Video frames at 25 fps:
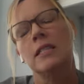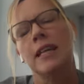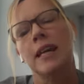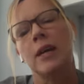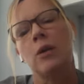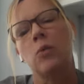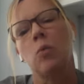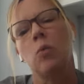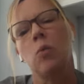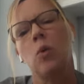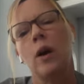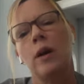
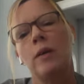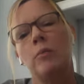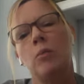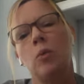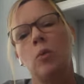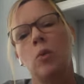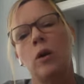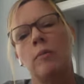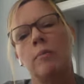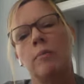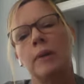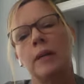Take 1
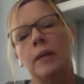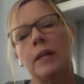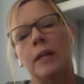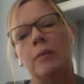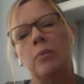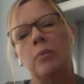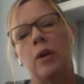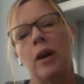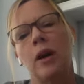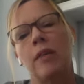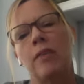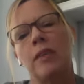more
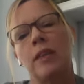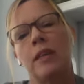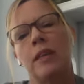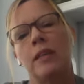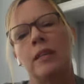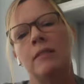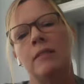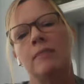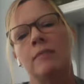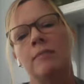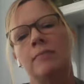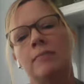big breath
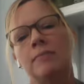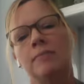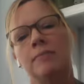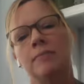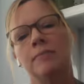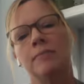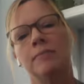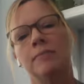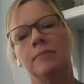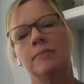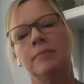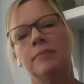in,
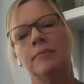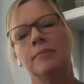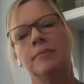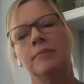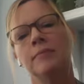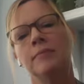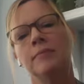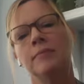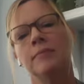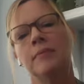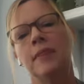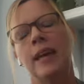
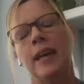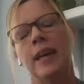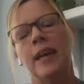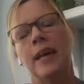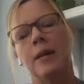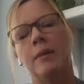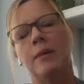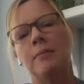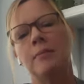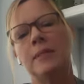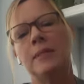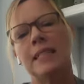
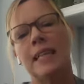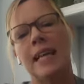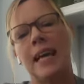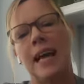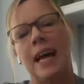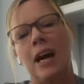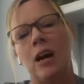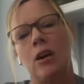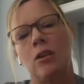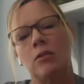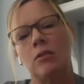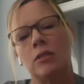empty
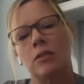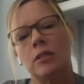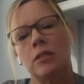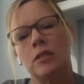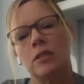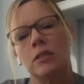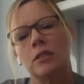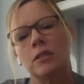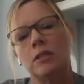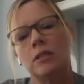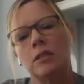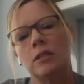out,
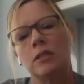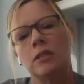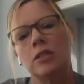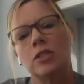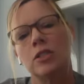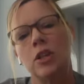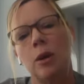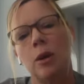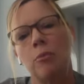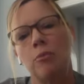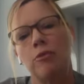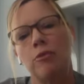
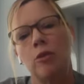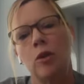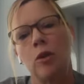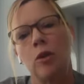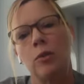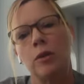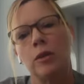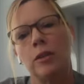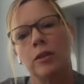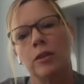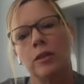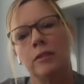jump
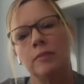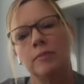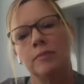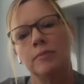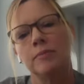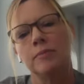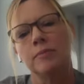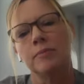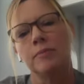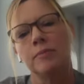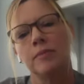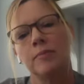forward.
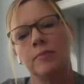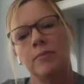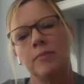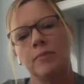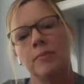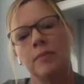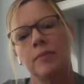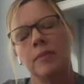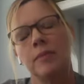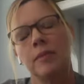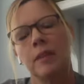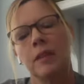
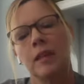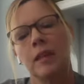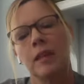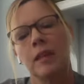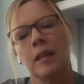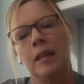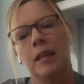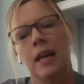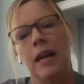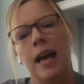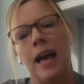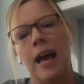
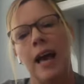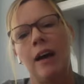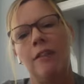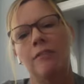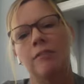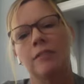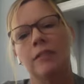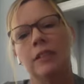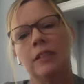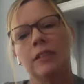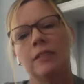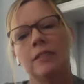
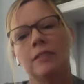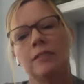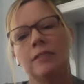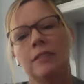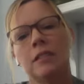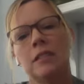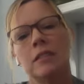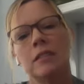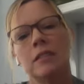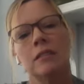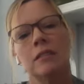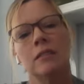Half lift,
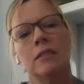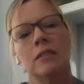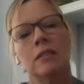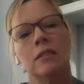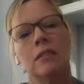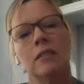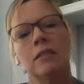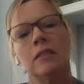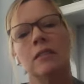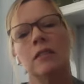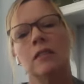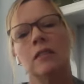
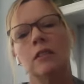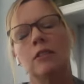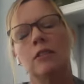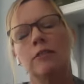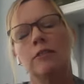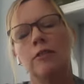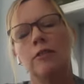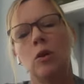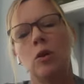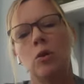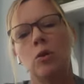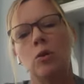
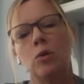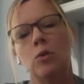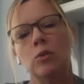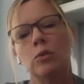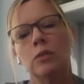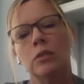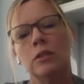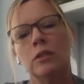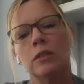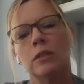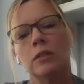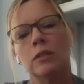
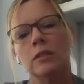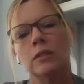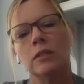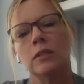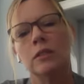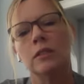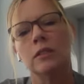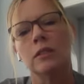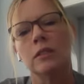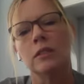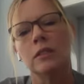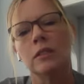fold,
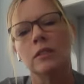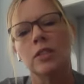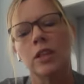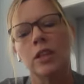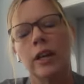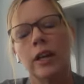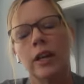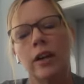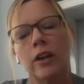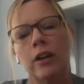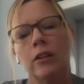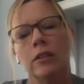
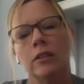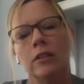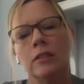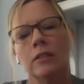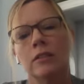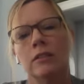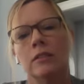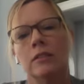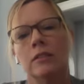chair.